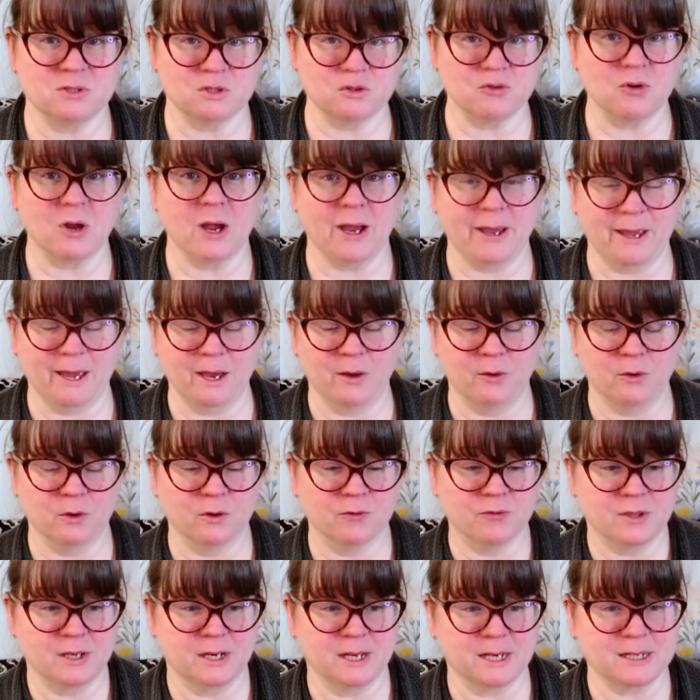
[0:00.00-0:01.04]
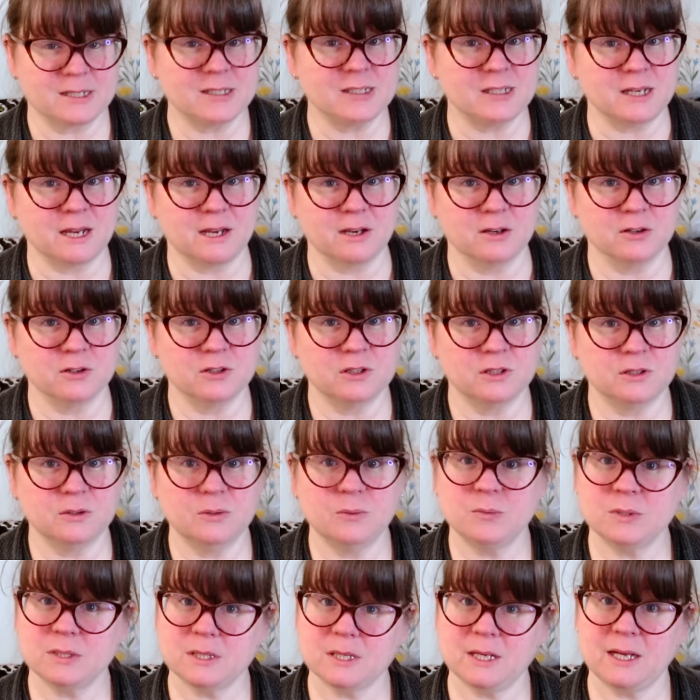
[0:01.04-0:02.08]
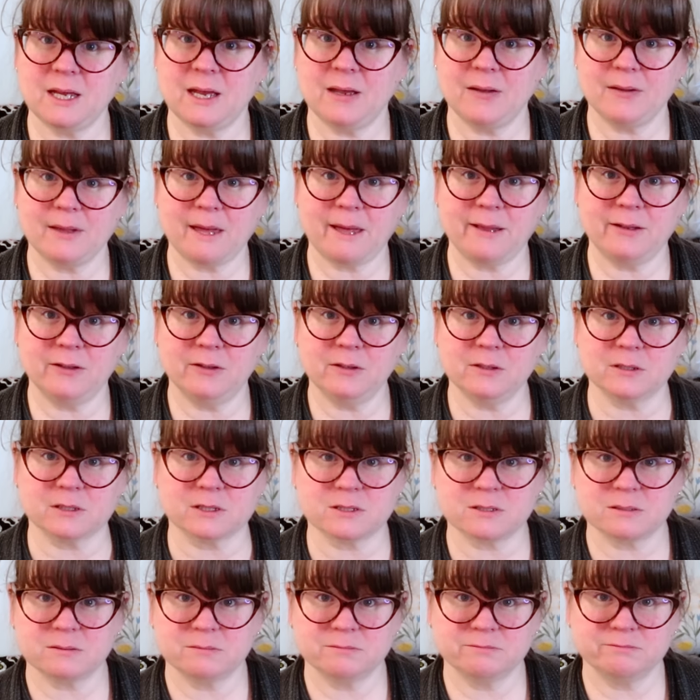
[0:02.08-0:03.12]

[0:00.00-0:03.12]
dry out over the next day or two, and we'll see how that looks.